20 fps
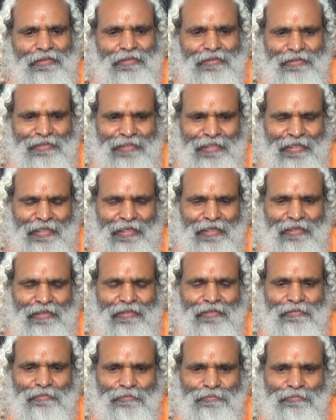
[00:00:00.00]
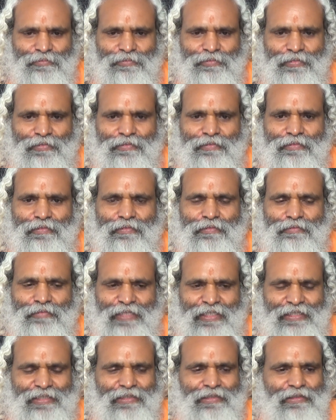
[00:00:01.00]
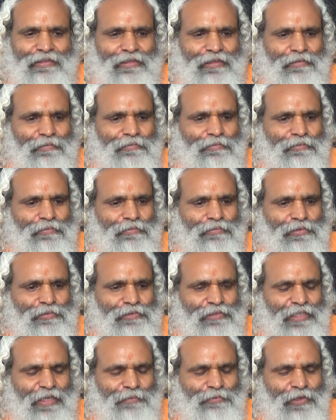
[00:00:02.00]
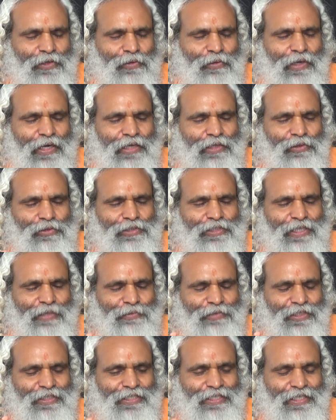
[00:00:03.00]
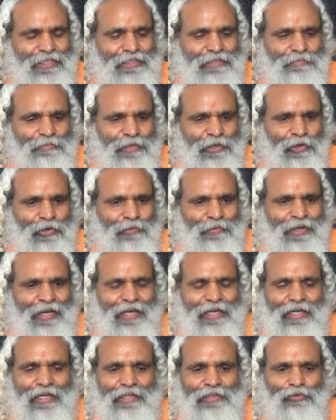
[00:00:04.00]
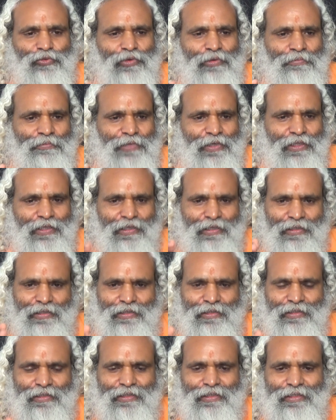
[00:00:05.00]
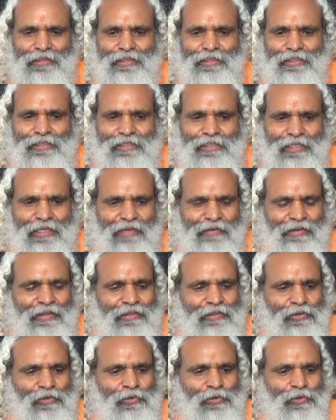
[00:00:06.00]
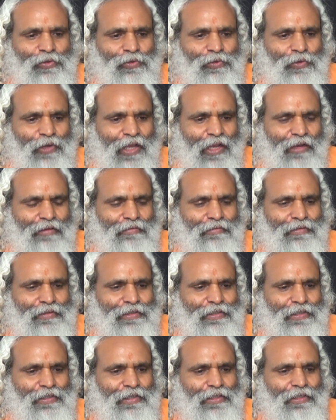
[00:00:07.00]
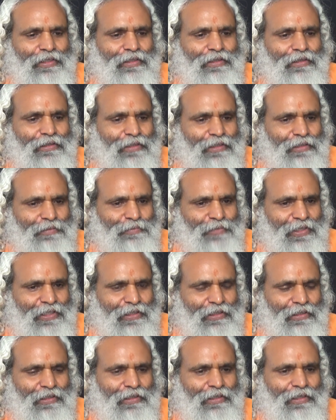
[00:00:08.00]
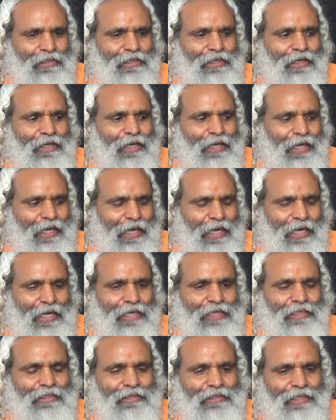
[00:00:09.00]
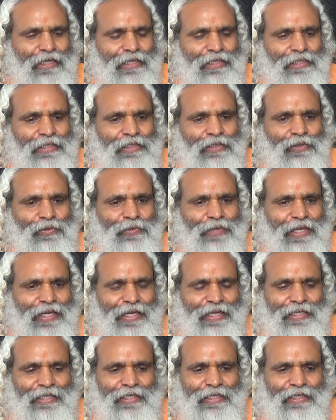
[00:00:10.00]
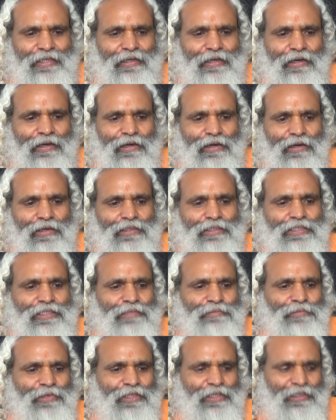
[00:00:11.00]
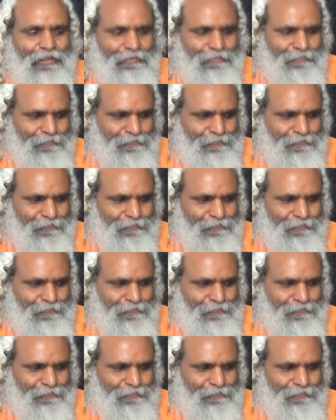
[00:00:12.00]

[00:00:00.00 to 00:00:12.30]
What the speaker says: second means the chapter 1 to chapter 6 predominantly Tvampada. 7th to 12th Tatpada and 13th to 18th Asipada.